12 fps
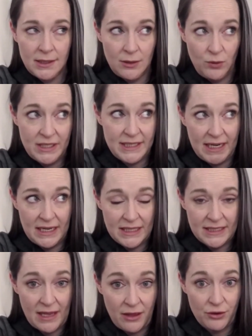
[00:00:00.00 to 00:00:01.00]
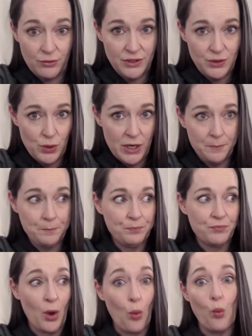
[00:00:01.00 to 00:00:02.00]
that we stayed at this other resort
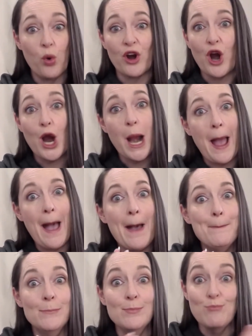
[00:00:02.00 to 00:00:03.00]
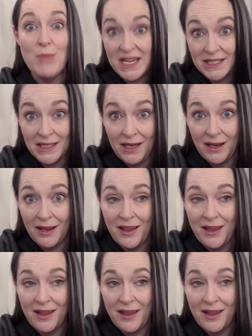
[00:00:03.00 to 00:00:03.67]
were amazing.